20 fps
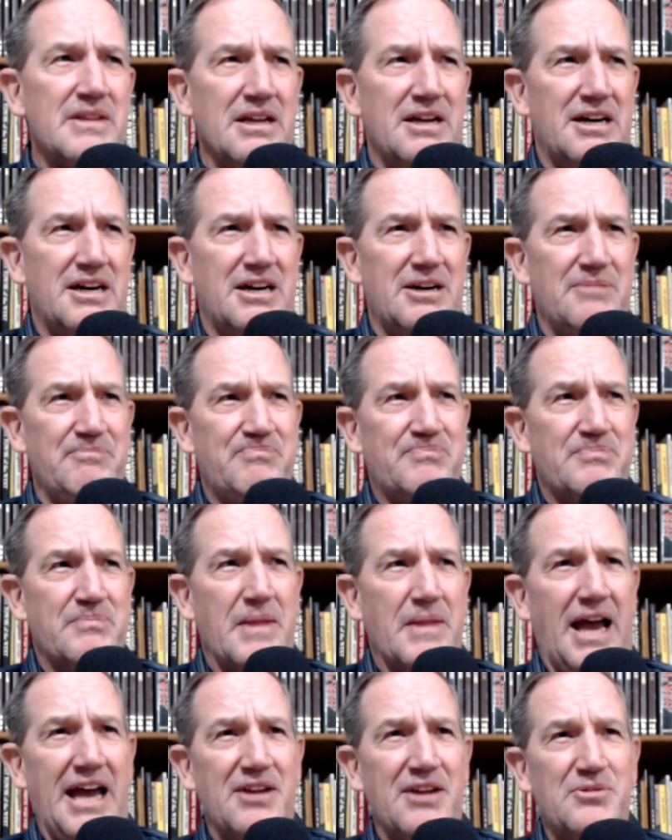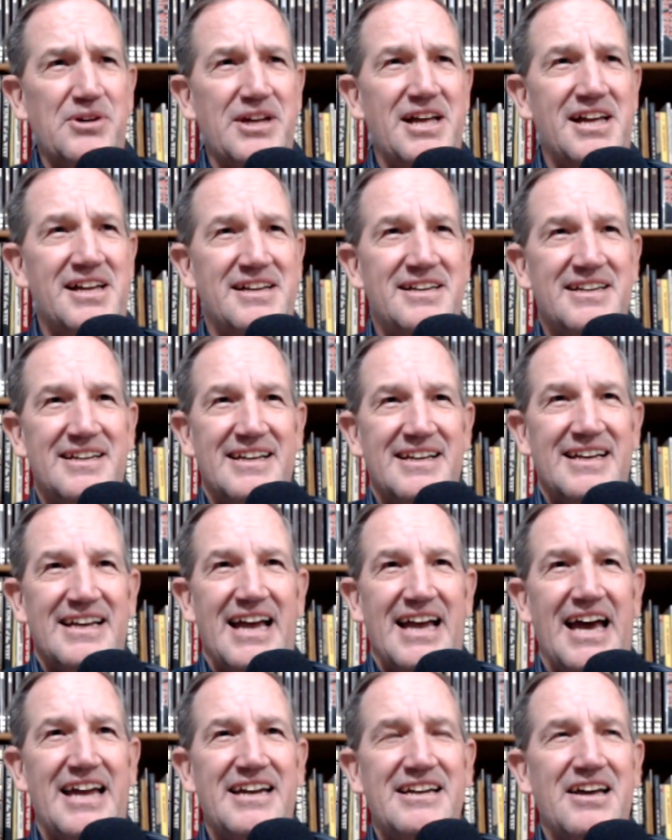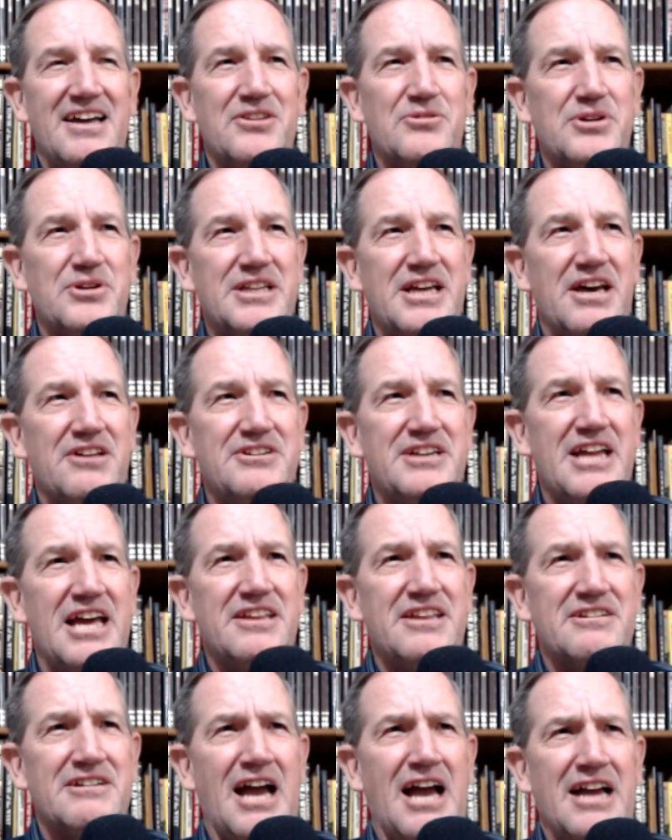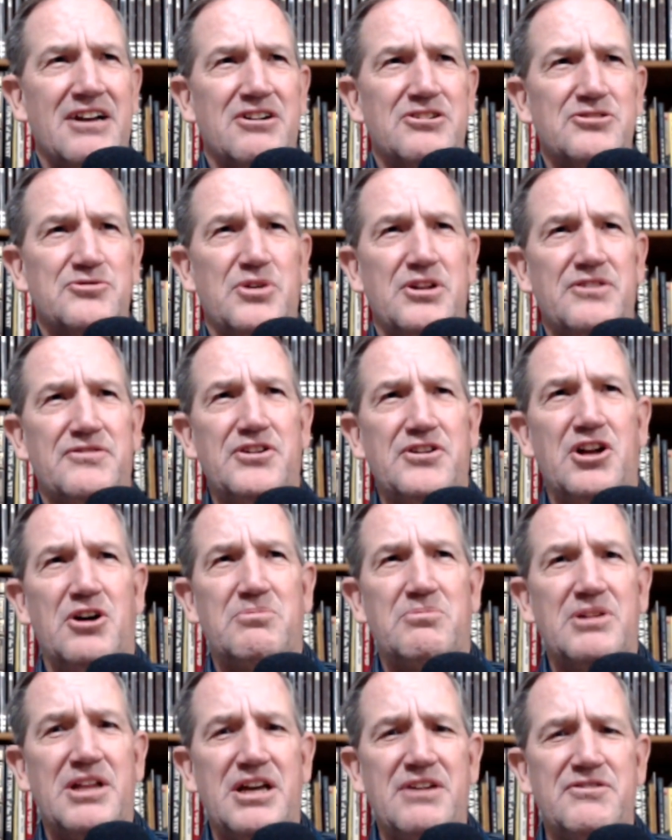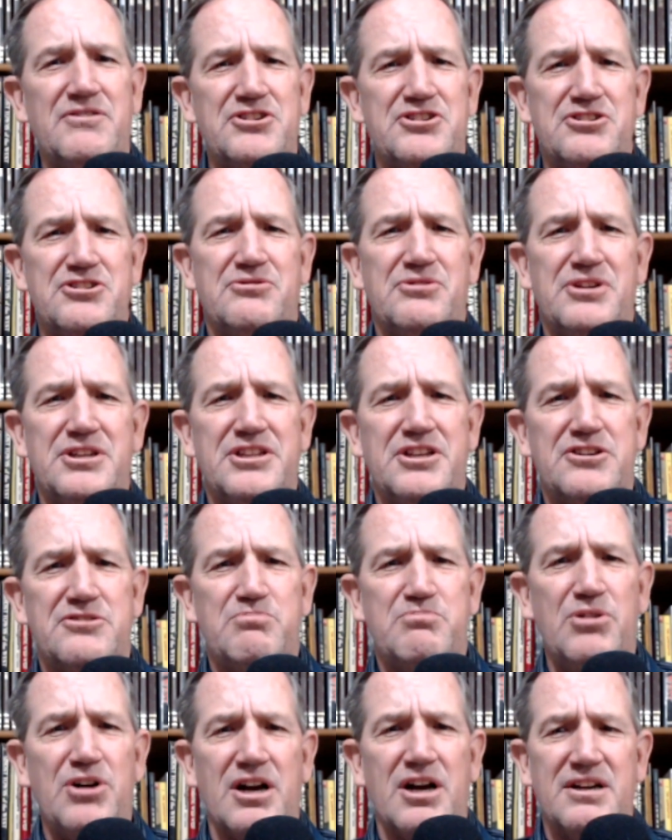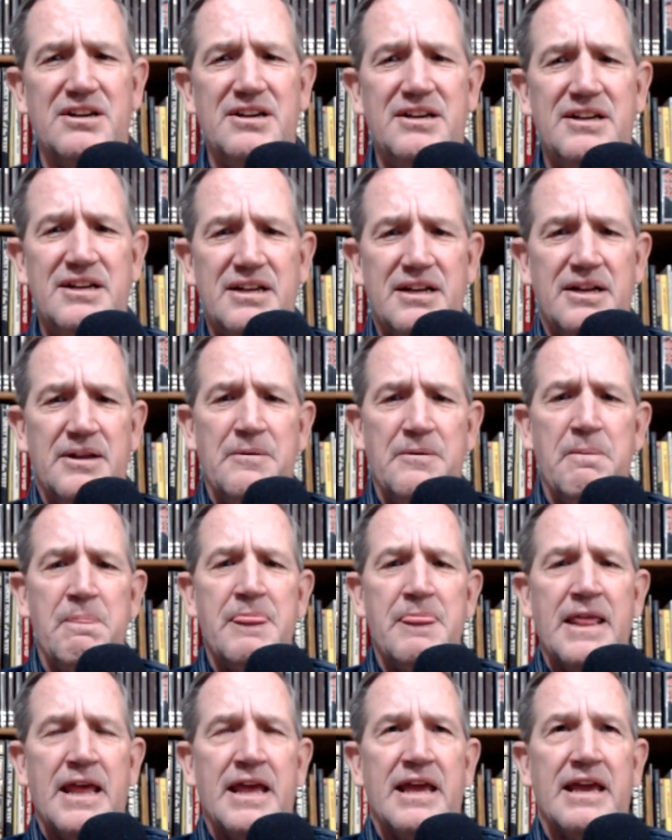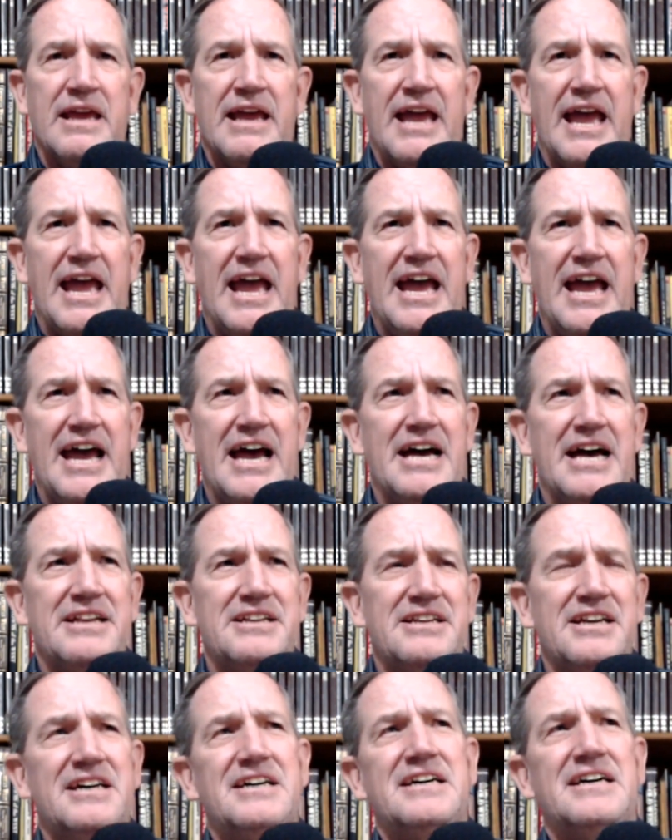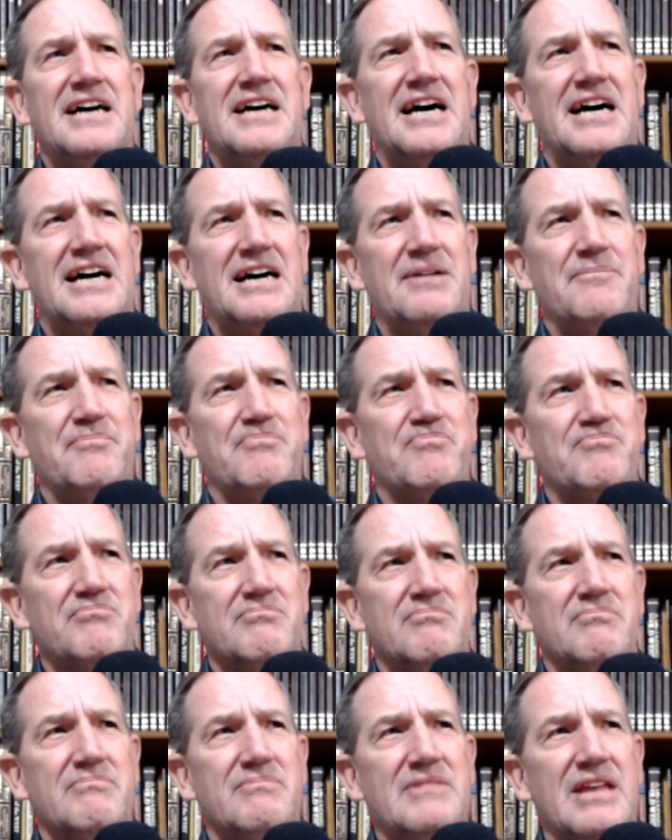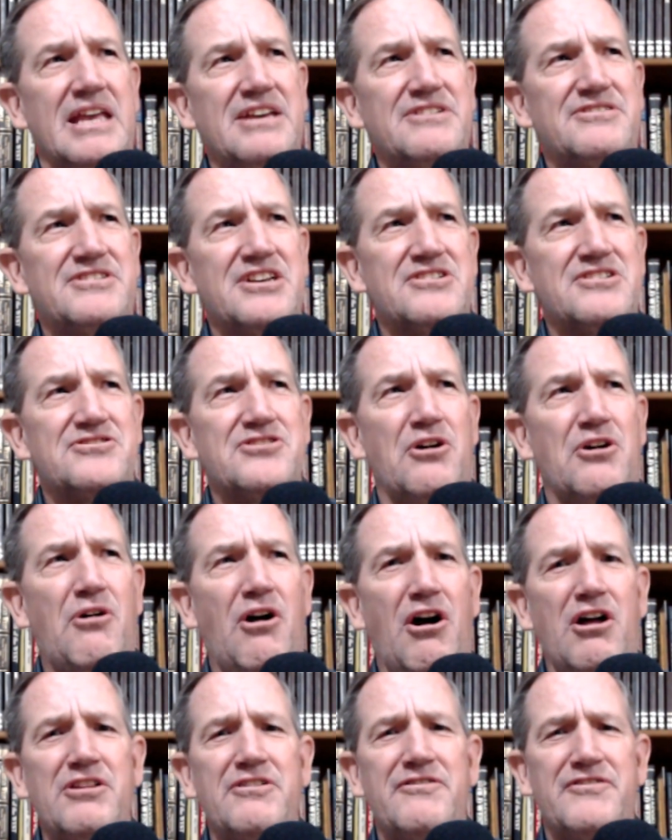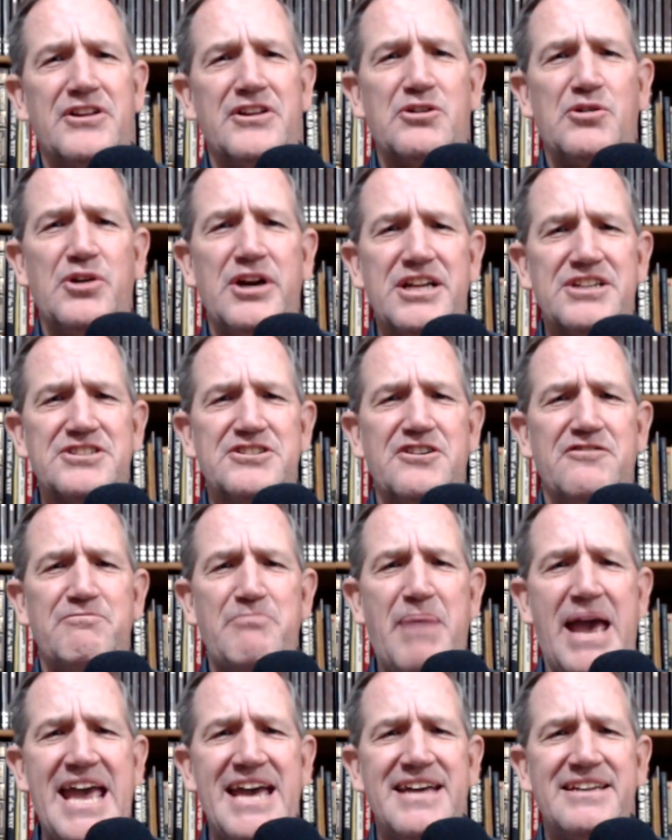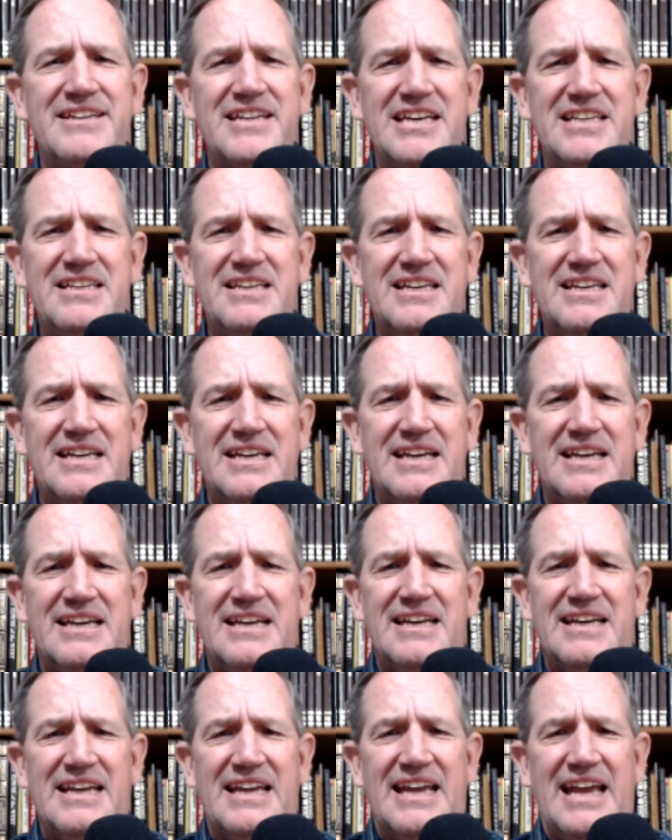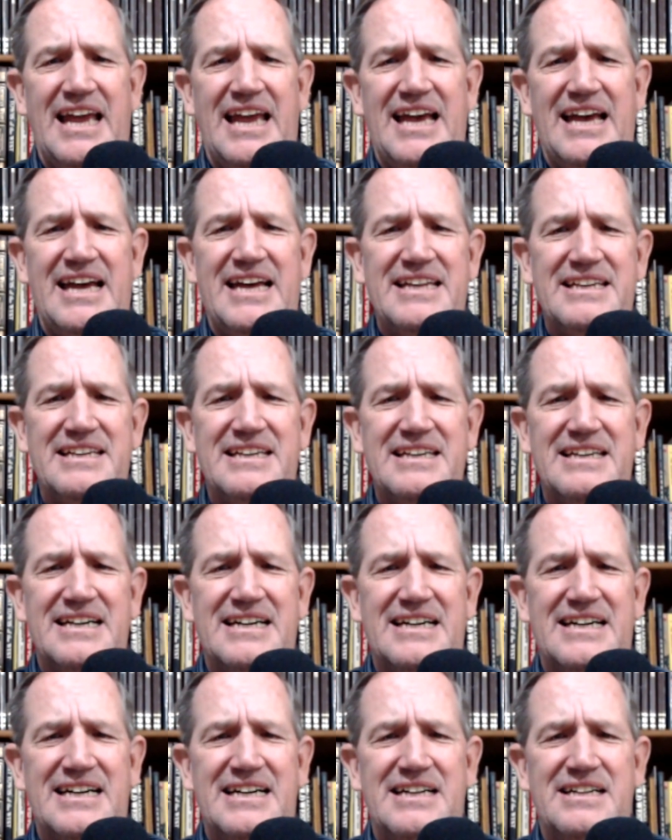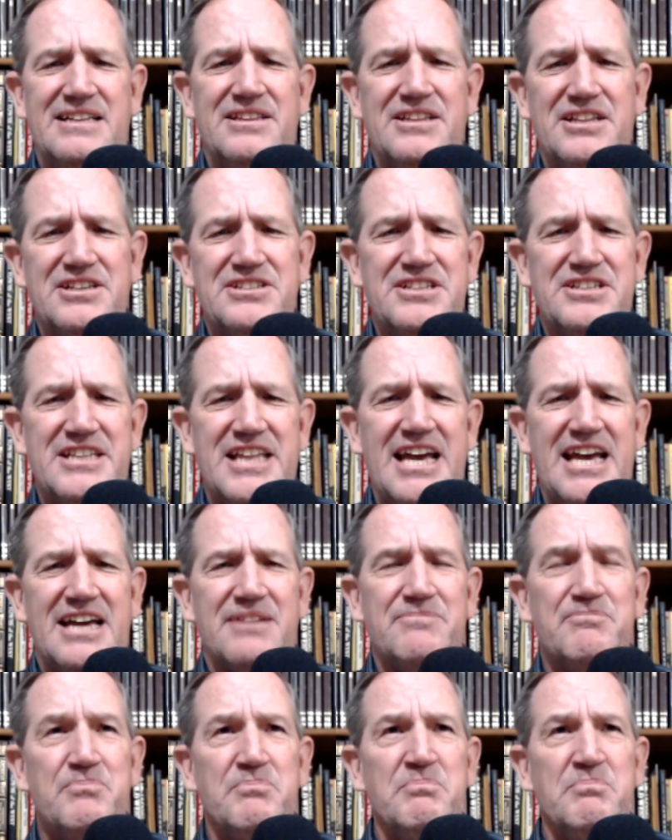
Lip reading: I had another one the other day. The guy goes, well, if you don't believe, you should read this book. And he says, though all of the critics have panned it and this and that.